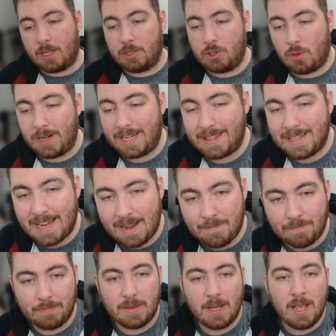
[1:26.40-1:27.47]
joining that,
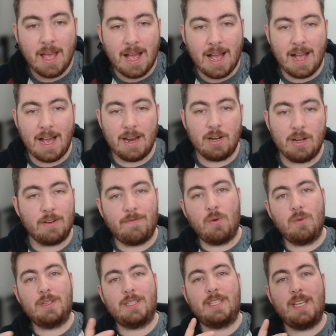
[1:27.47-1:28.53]
and look
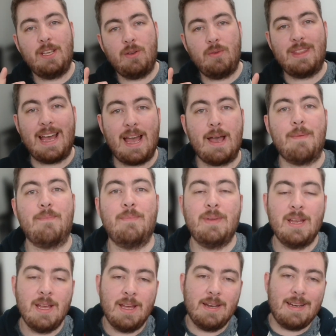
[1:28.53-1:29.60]
forward to seeing you there.
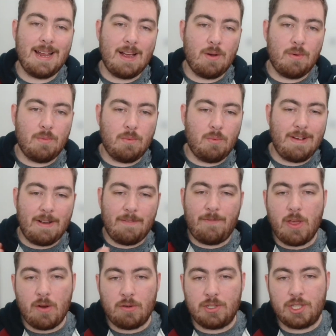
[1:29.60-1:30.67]
Now, without
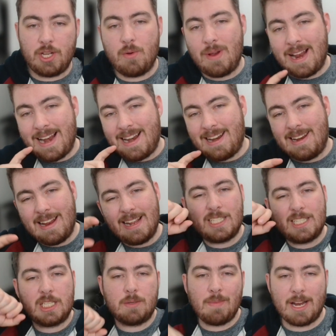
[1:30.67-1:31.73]
further ado, let's
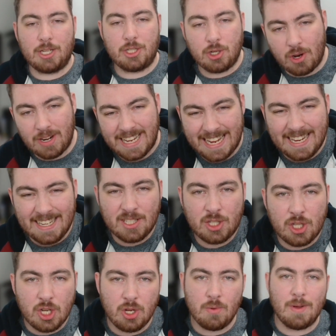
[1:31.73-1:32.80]
smash on
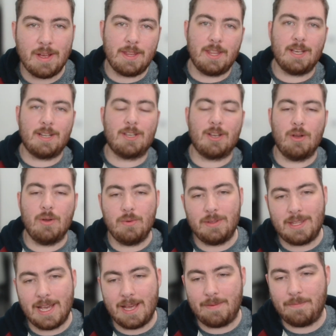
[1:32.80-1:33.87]
into the code
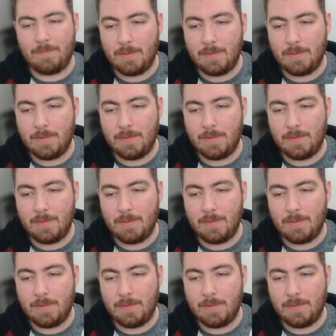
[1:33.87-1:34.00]
then.